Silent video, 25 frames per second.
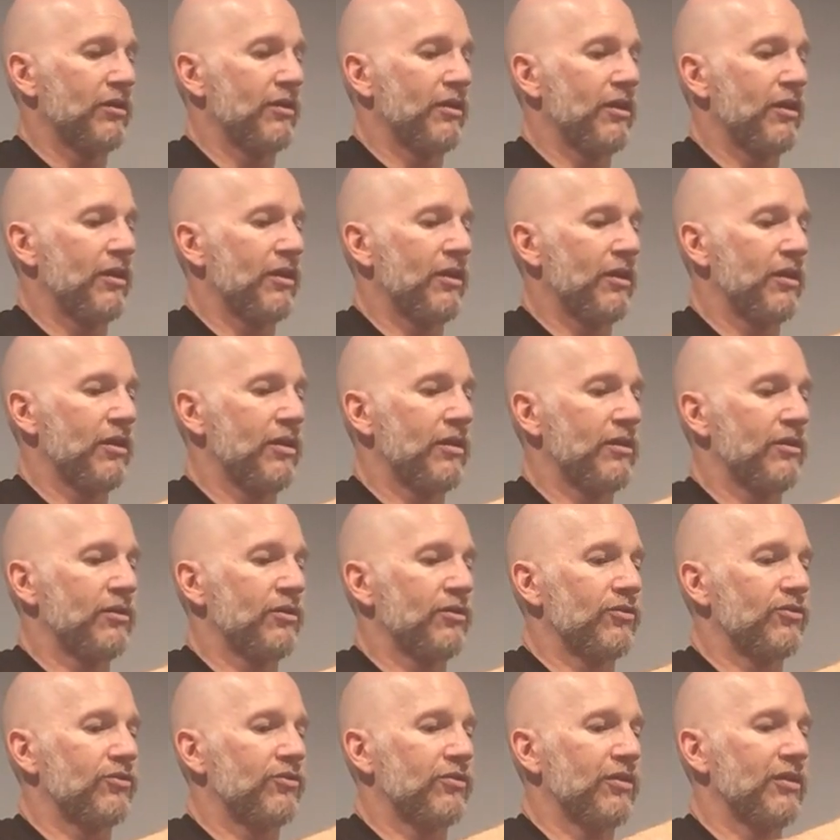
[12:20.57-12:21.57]

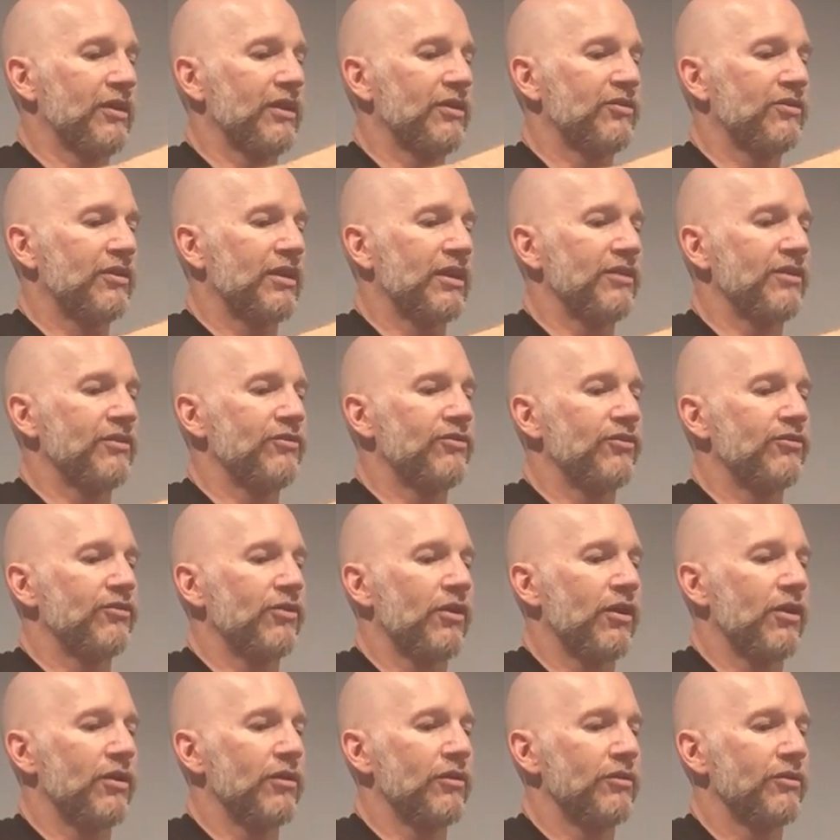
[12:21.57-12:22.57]
Nice. And again, this is
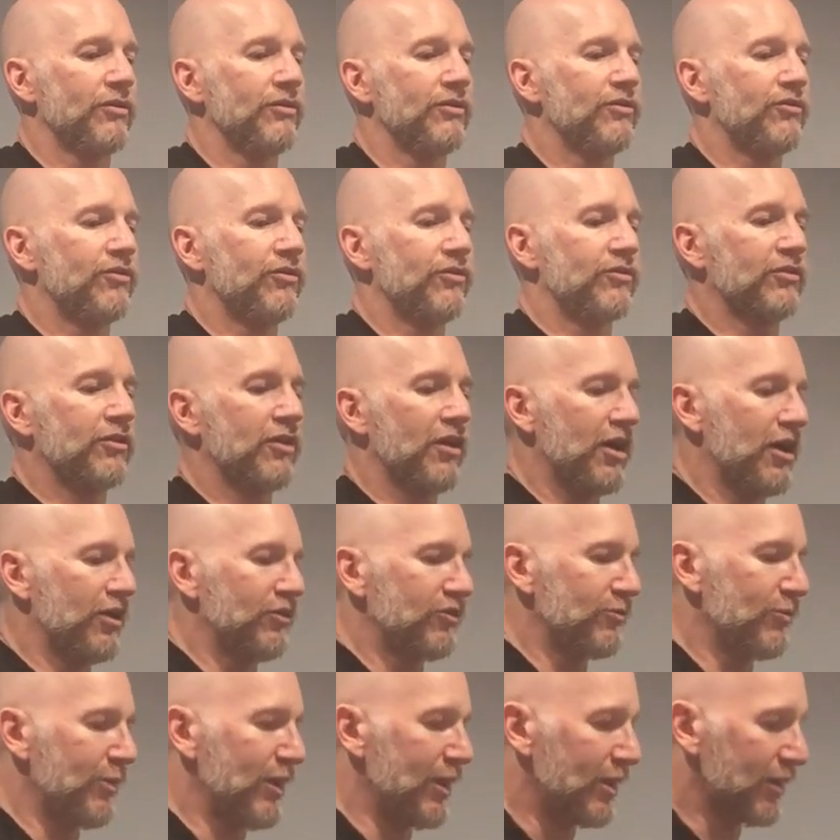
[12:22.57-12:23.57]

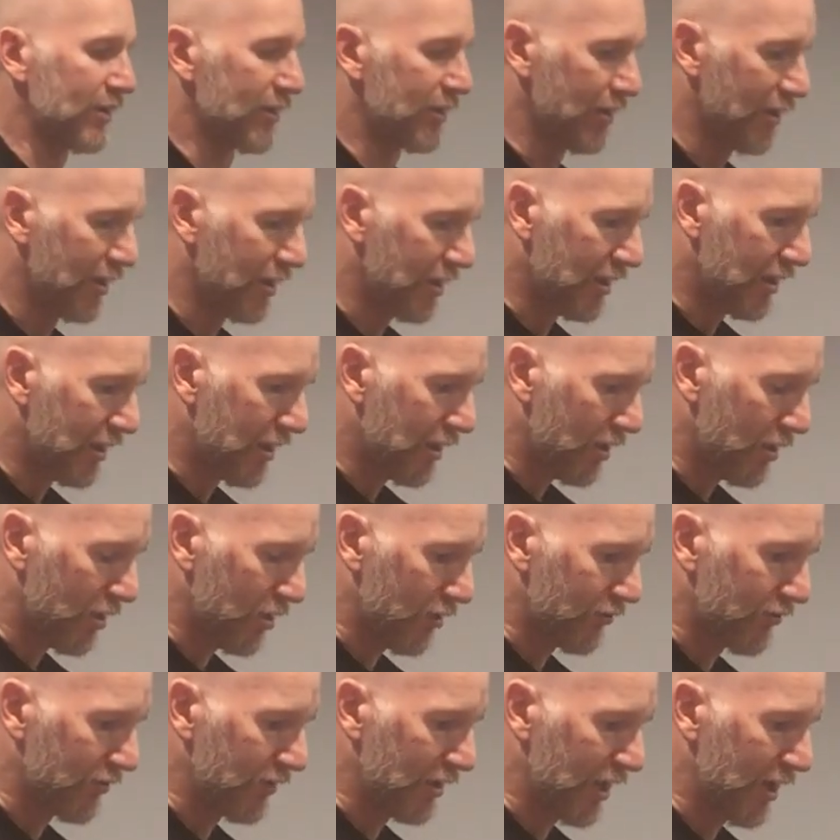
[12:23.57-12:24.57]
cosmetic.
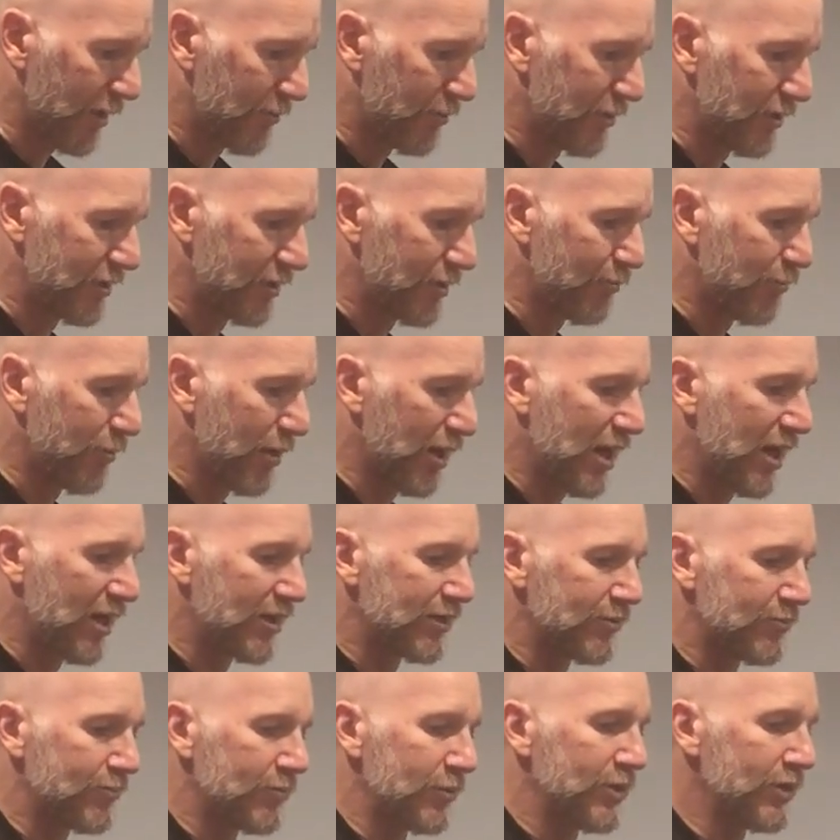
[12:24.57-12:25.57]
Overlap it at the
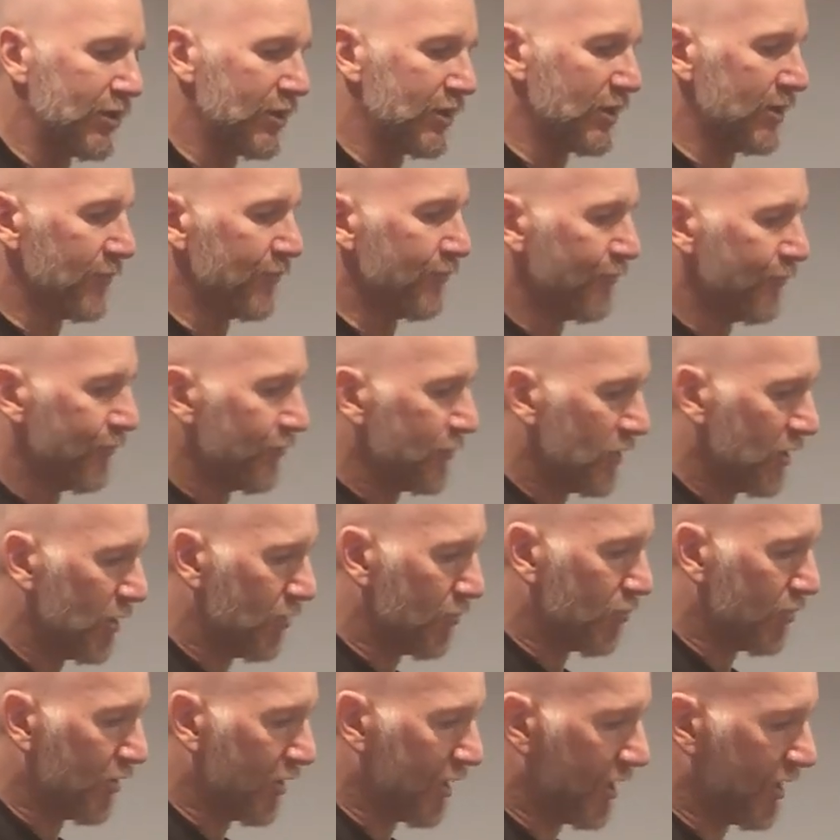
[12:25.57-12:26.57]
bottom,
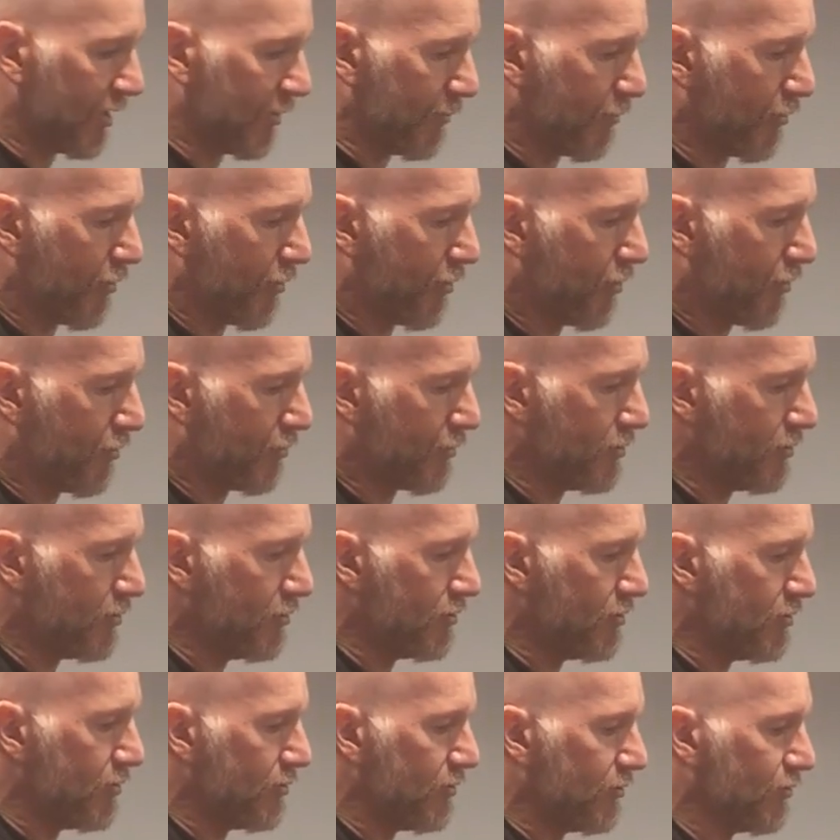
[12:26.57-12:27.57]
bring it up
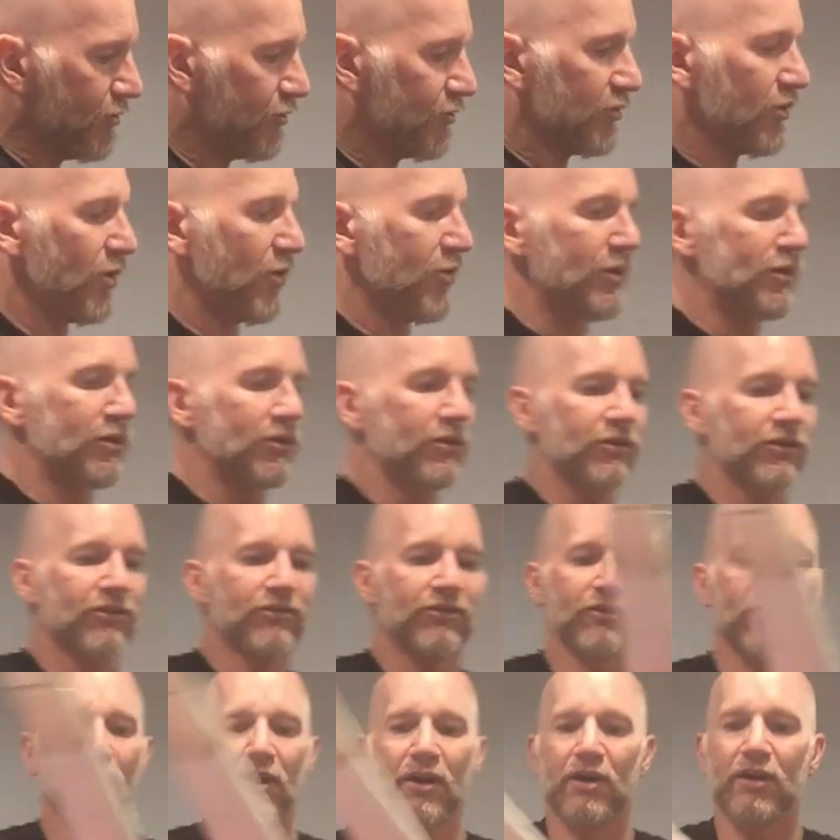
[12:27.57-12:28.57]
through so it
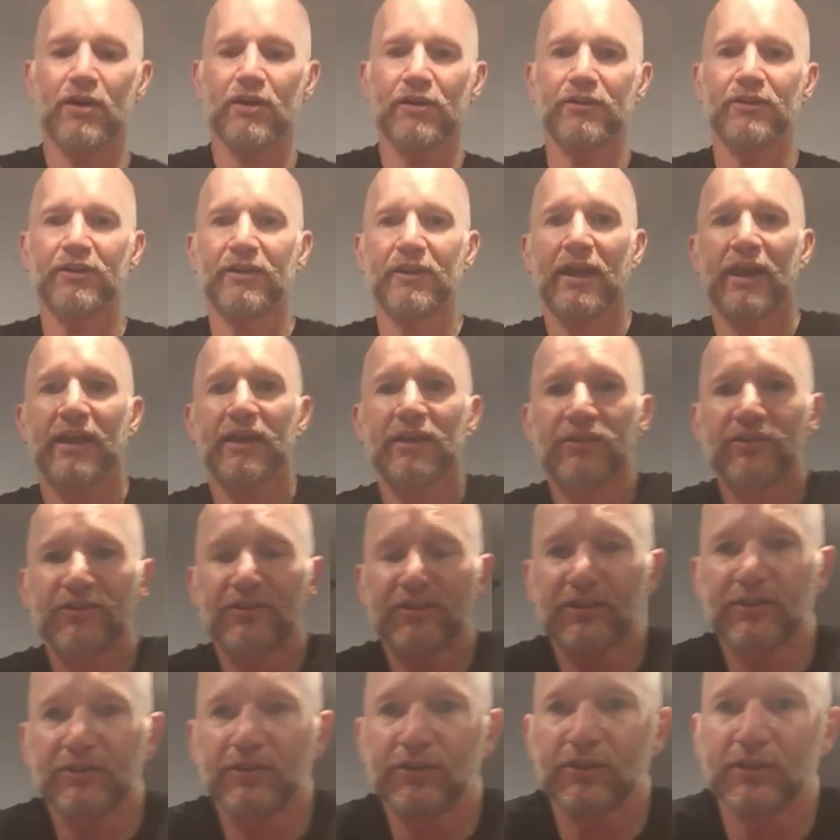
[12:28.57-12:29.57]
looks all
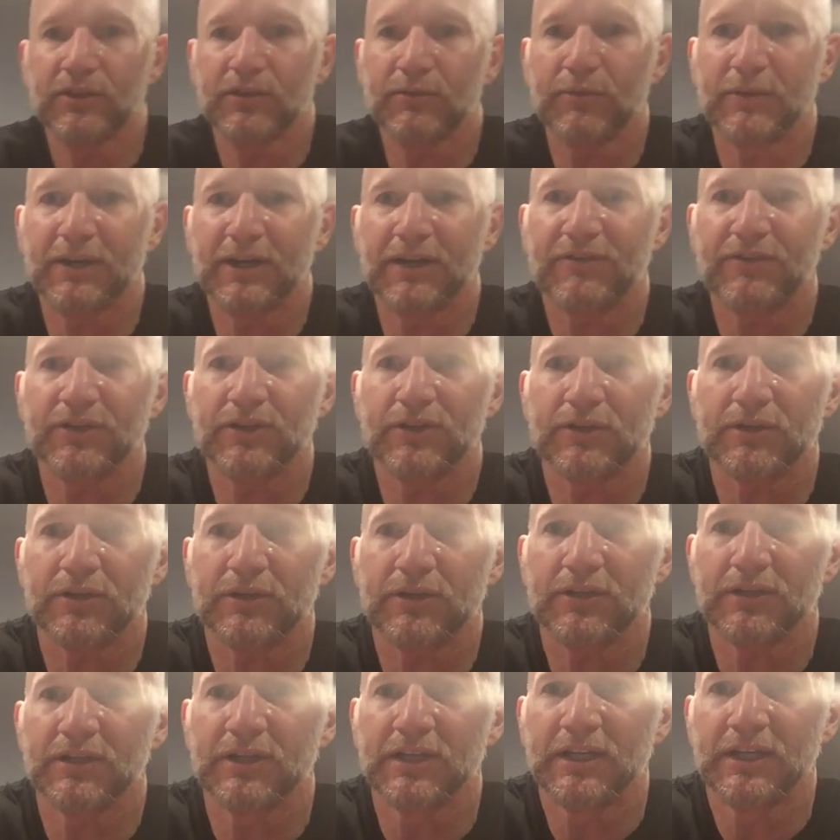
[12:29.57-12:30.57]
nice and good whenever
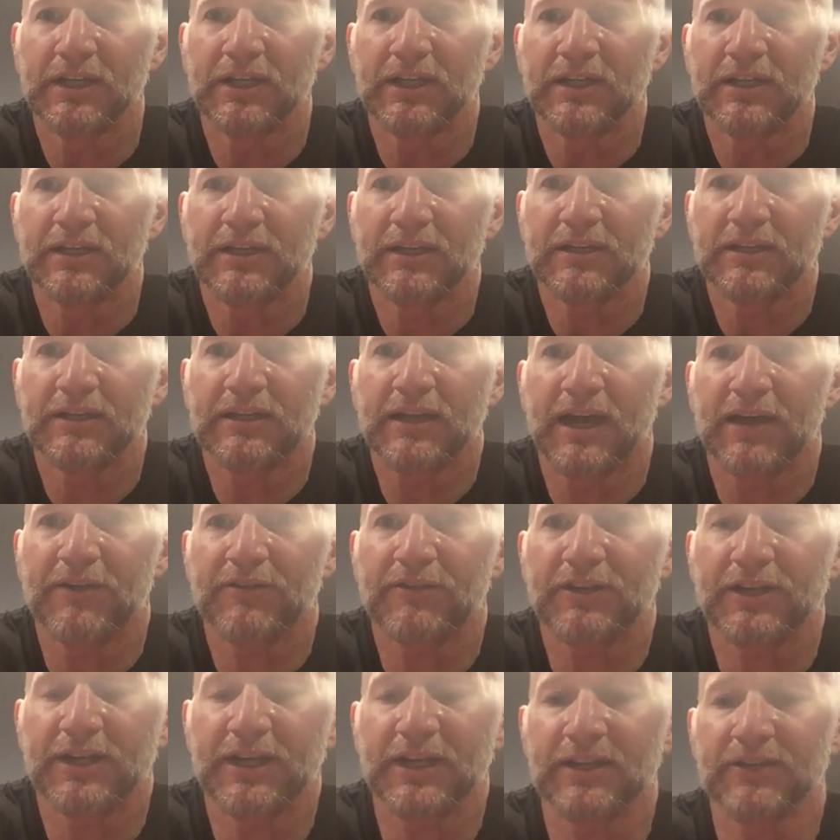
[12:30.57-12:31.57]
you're
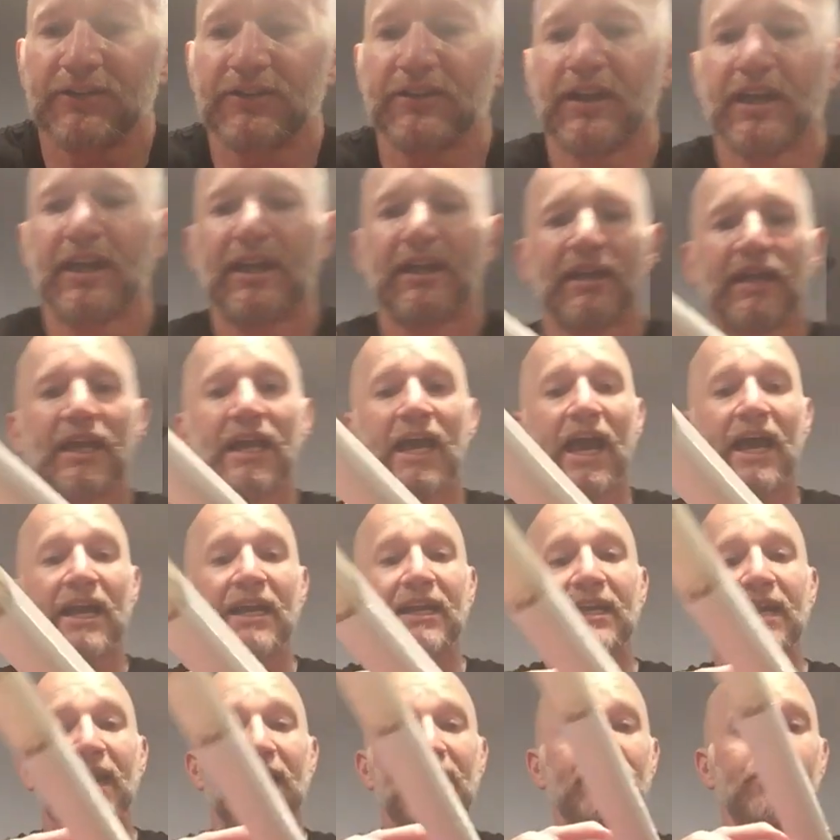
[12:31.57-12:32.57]
covering it.
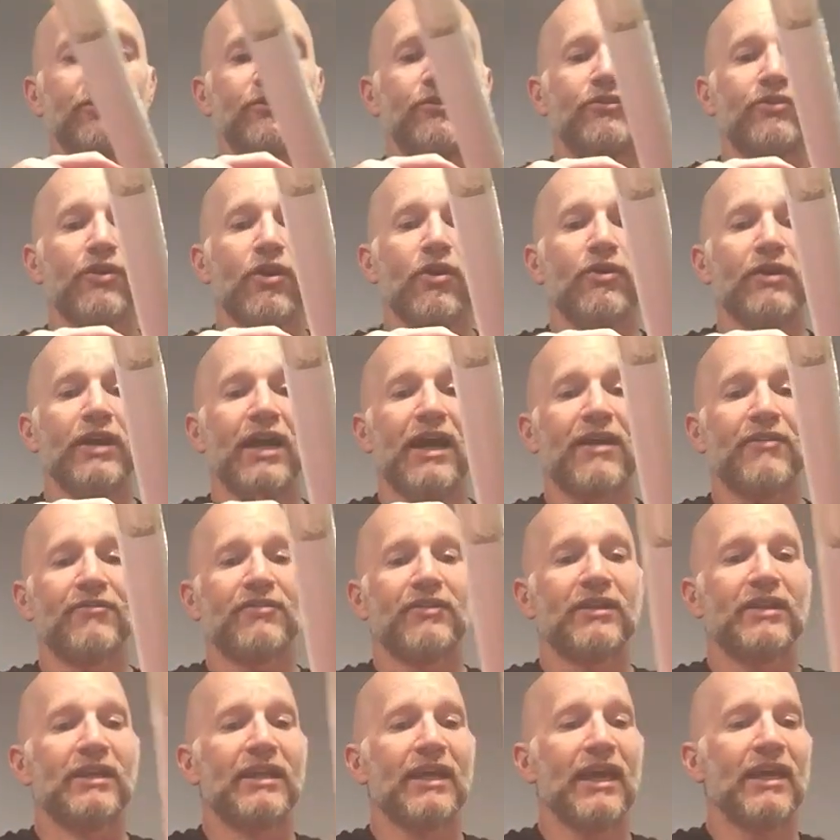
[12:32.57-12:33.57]
And again, you don't
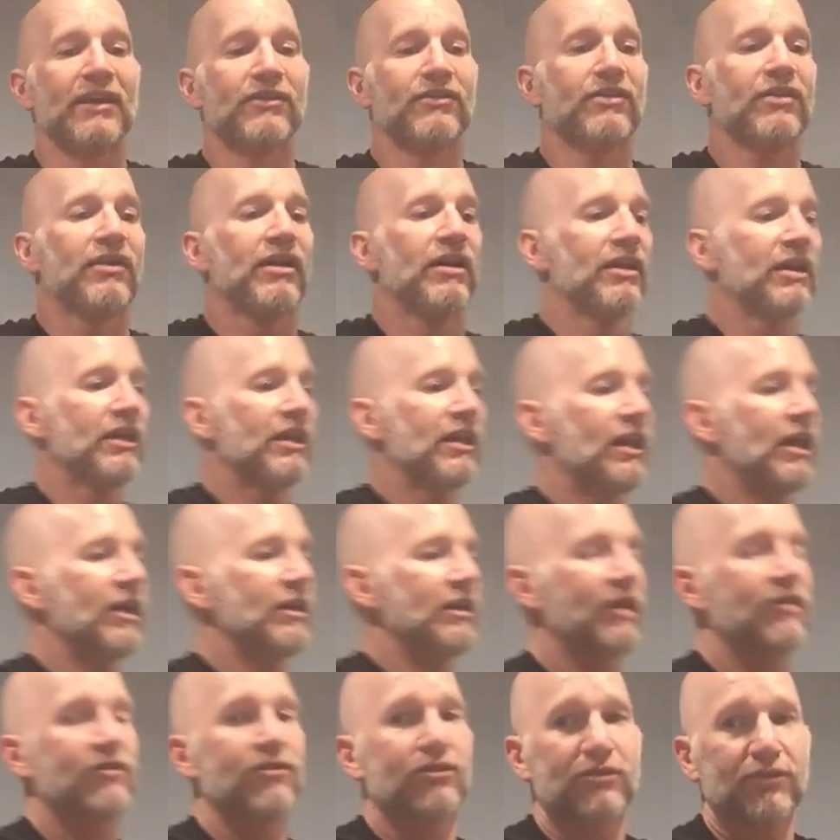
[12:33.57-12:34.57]
have to get
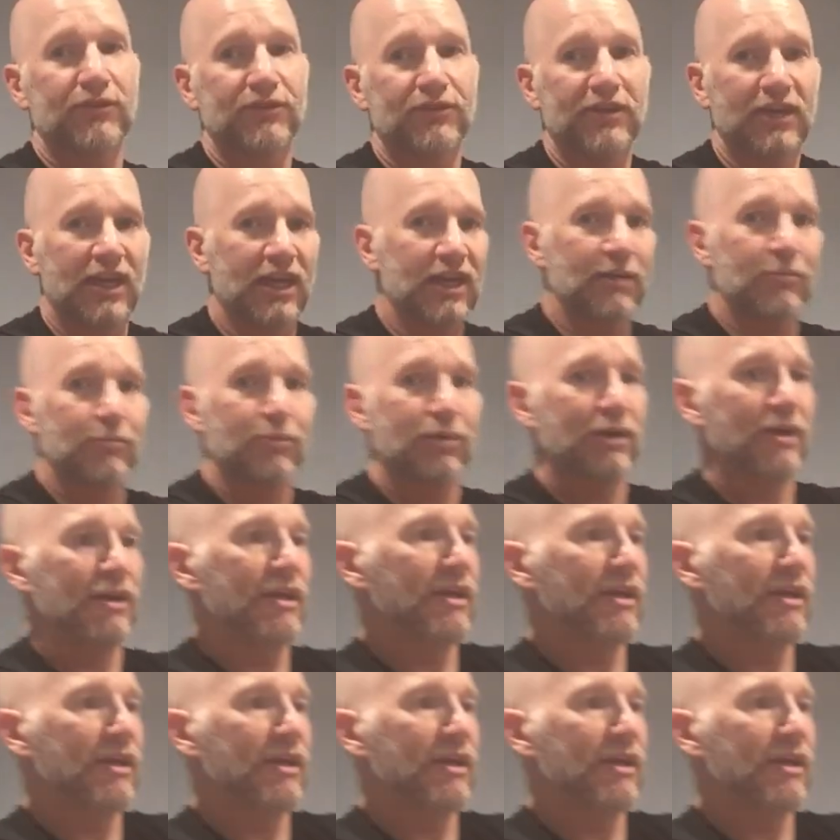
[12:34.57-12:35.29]
electrical tape